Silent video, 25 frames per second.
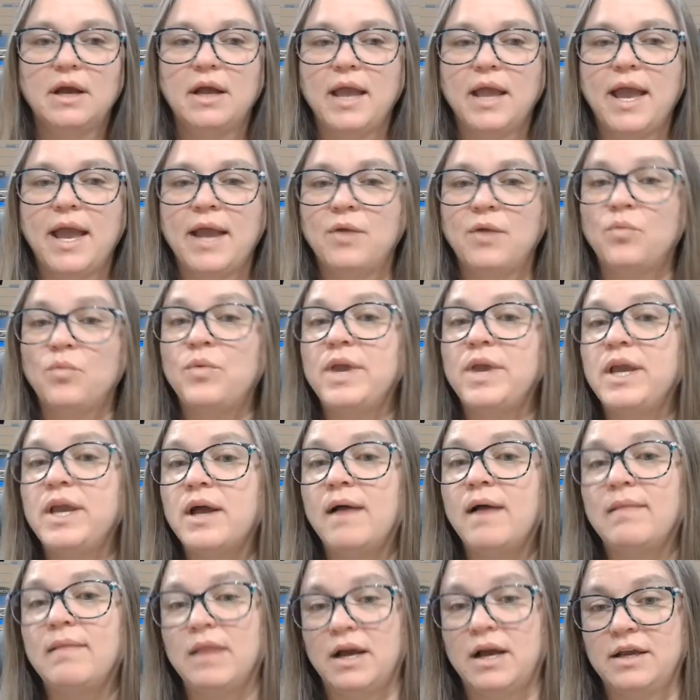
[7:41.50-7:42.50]
And we
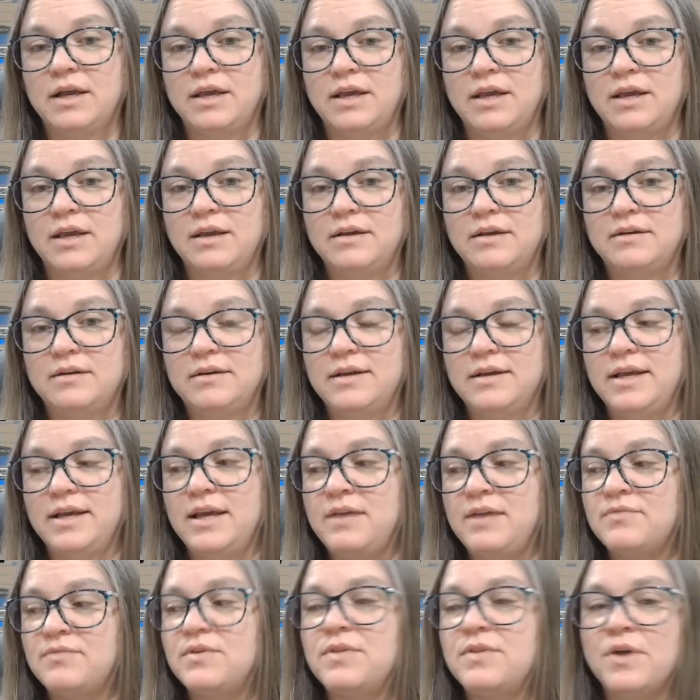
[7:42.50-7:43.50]
got lucky.
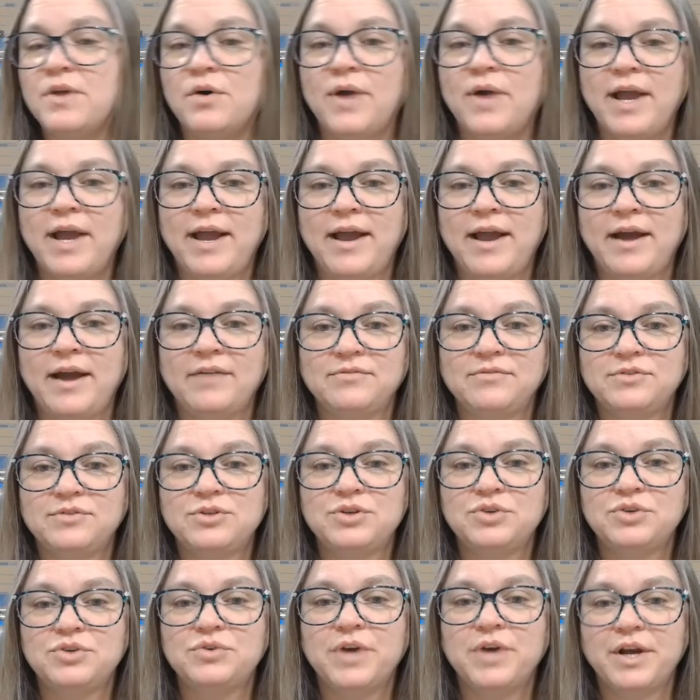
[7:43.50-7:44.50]
Even though I have
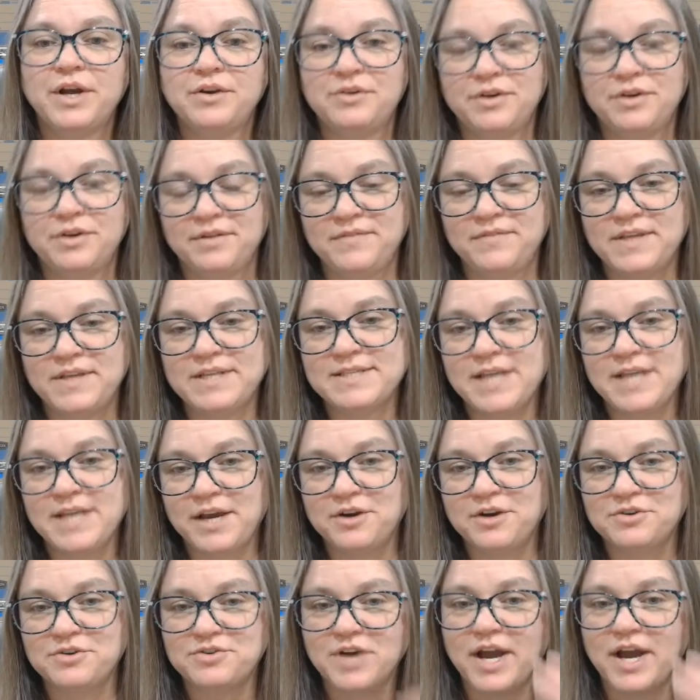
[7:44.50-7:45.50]
200 of these
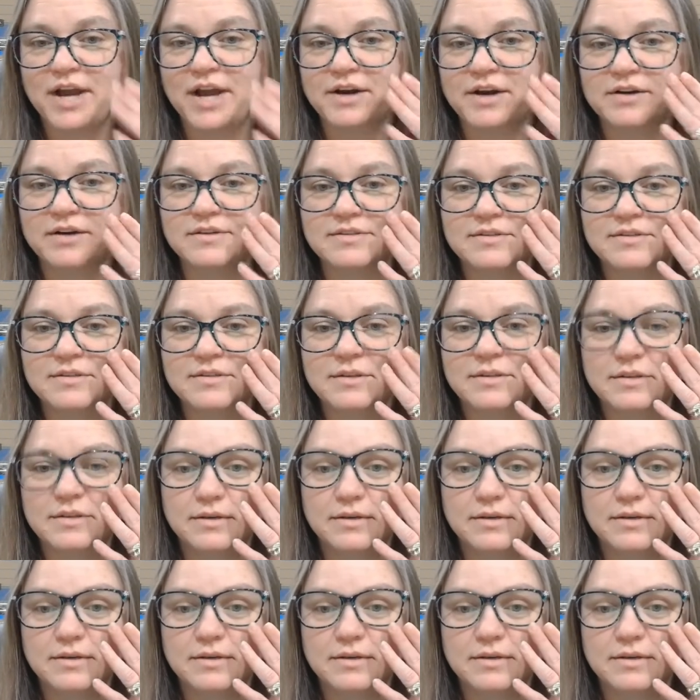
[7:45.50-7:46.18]
hair dryers,